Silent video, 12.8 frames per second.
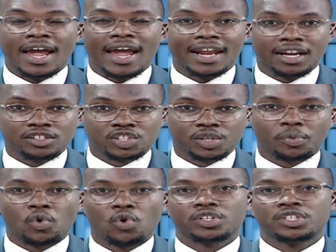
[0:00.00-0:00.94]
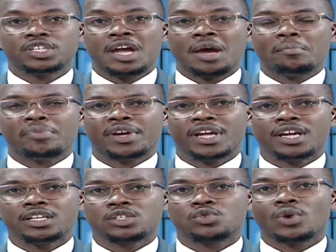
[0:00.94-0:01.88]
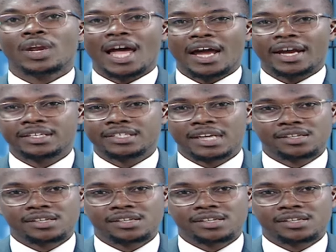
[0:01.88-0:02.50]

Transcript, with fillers: Helen Chepkonyi, bringing to light